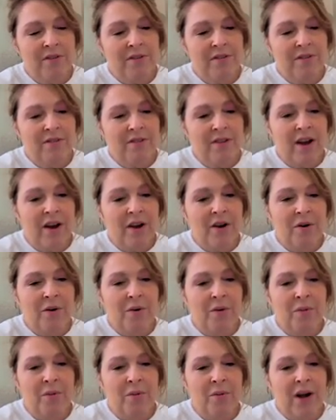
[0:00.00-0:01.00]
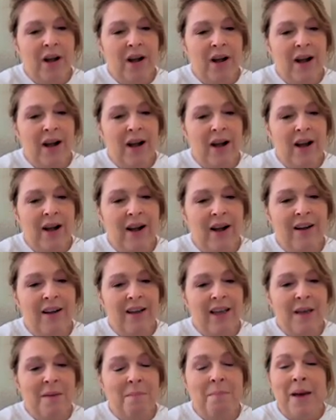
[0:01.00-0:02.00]
So
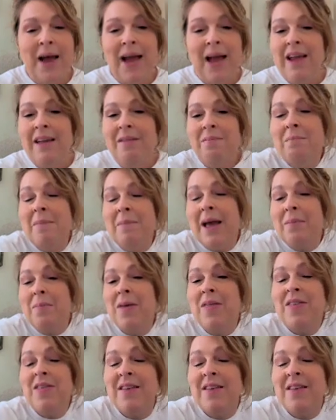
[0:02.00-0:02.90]
maybe